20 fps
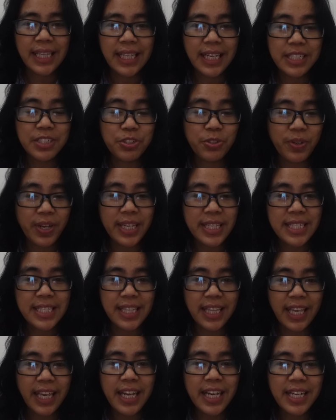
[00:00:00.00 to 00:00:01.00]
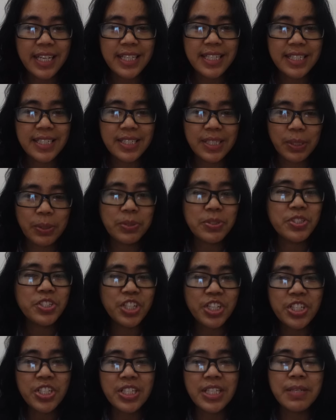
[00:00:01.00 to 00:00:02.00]
address there, so
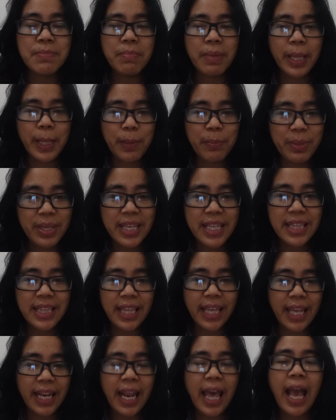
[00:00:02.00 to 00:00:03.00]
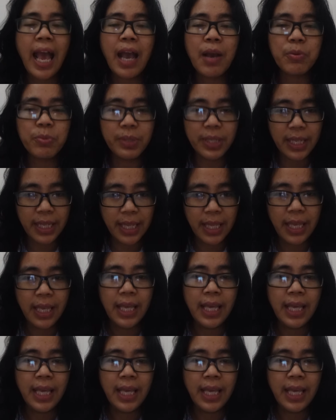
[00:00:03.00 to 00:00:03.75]
just email me, then I will